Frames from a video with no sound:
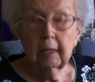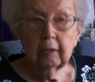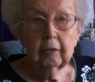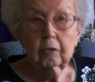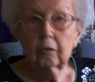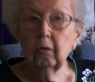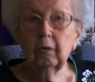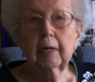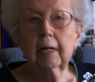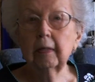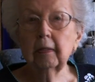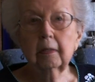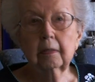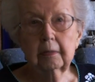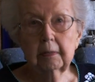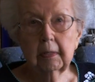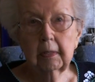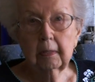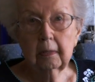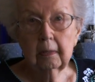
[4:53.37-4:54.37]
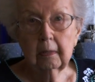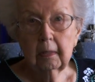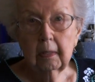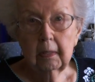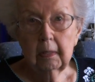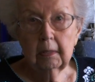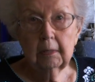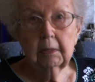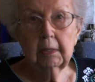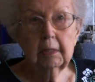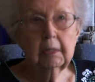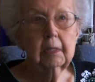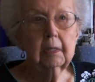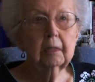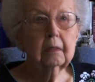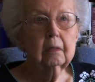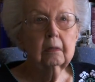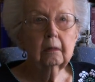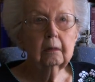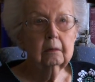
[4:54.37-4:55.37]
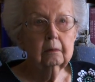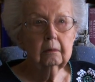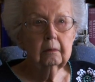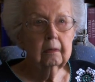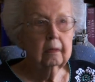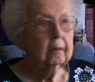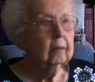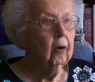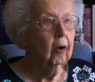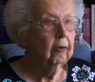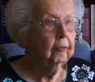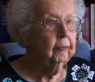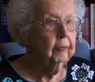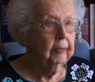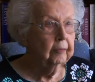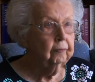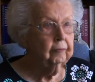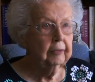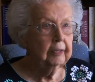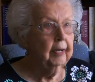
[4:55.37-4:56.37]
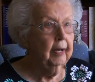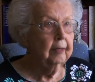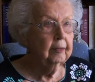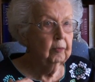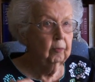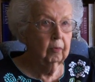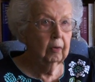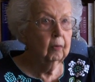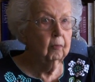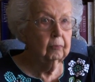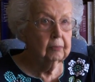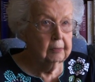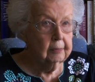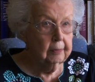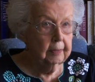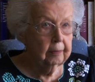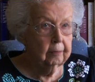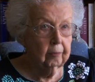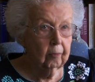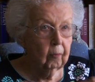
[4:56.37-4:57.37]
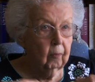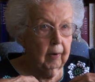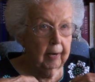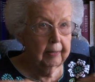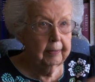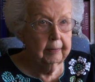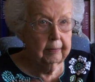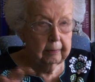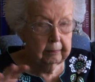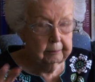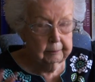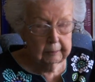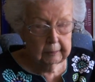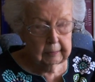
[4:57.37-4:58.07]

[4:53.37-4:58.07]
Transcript: include anything. It didn't include laundry. We had to wear, you know, white